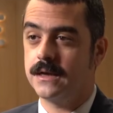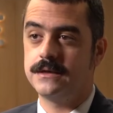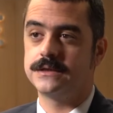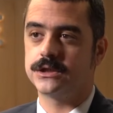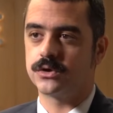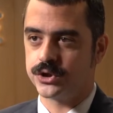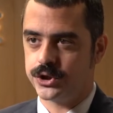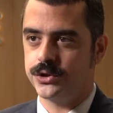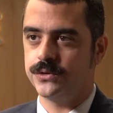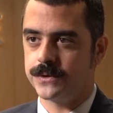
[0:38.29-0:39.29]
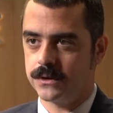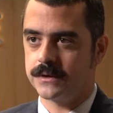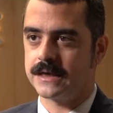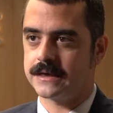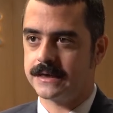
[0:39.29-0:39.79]
energy consumed on
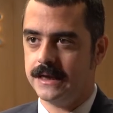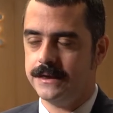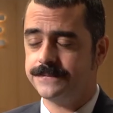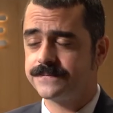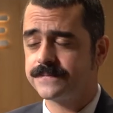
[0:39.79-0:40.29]
that day